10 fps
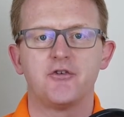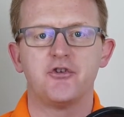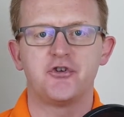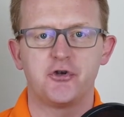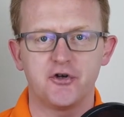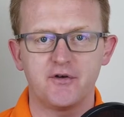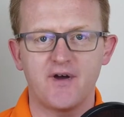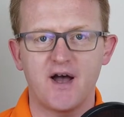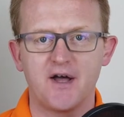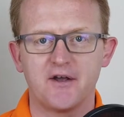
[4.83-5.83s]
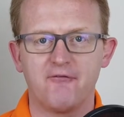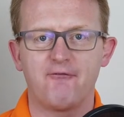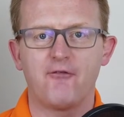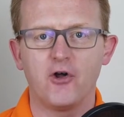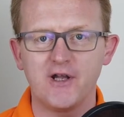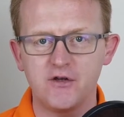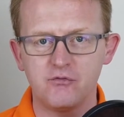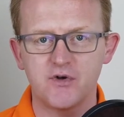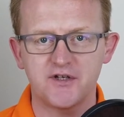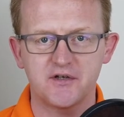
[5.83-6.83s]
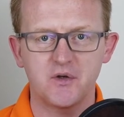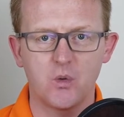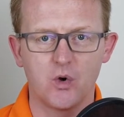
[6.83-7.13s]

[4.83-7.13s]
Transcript: You should have had a fully written